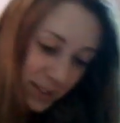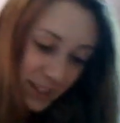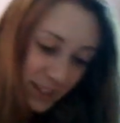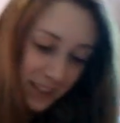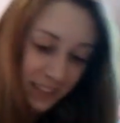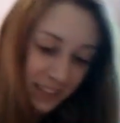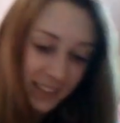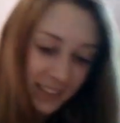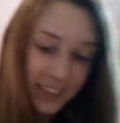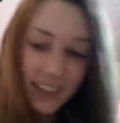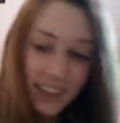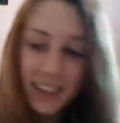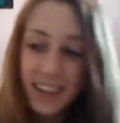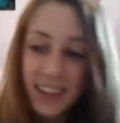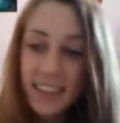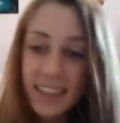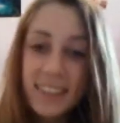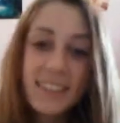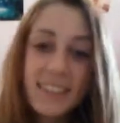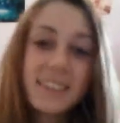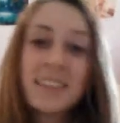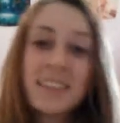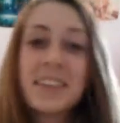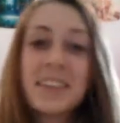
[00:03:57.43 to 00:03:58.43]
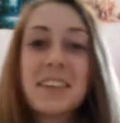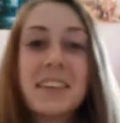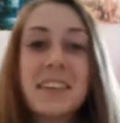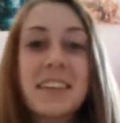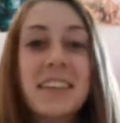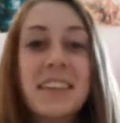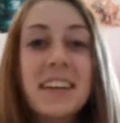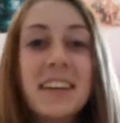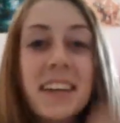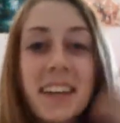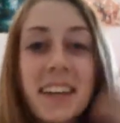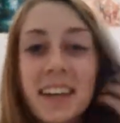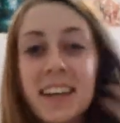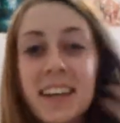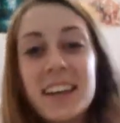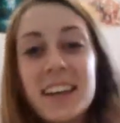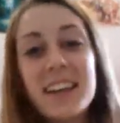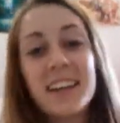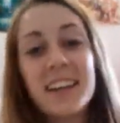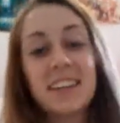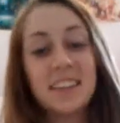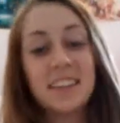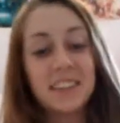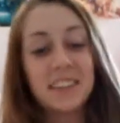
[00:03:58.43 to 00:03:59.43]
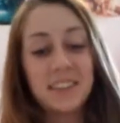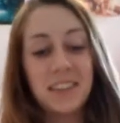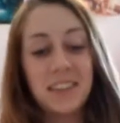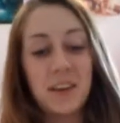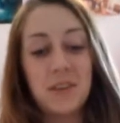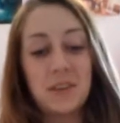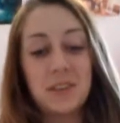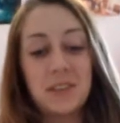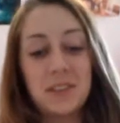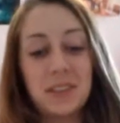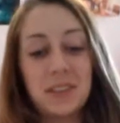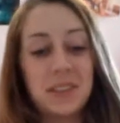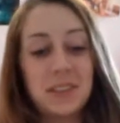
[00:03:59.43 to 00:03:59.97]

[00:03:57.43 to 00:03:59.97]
stuff I got, so. That was